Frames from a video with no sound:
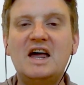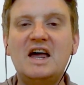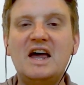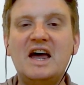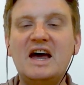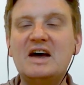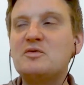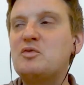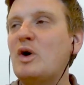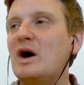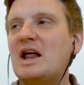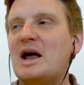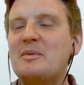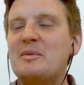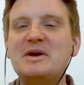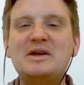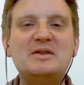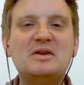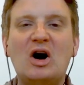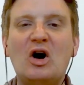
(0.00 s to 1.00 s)
Well, I
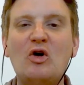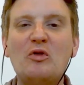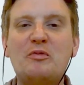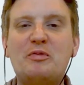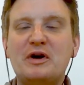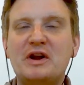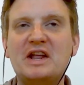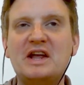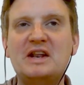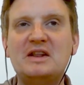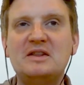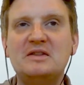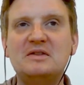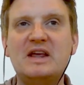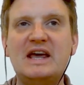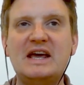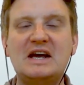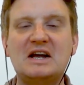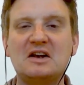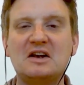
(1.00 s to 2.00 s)
mean, opening in
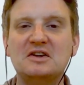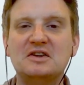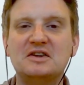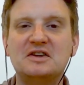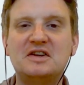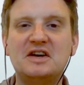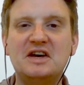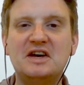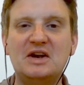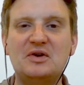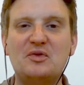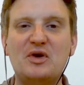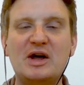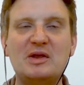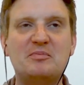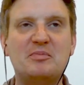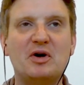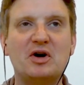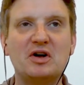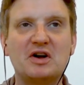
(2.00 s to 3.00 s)
England in
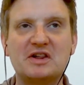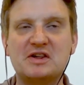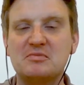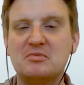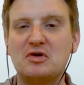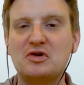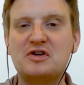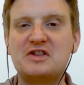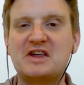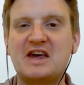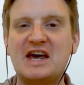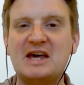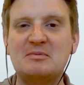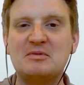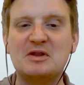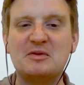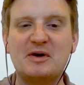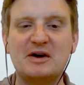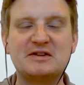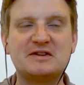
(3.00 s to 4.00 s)
red ball is a mug's game
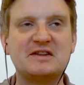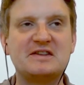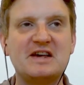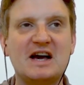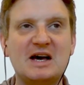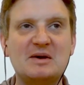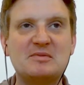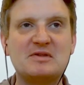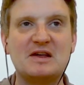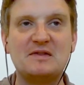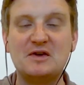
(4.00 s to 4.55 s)
at the best of times.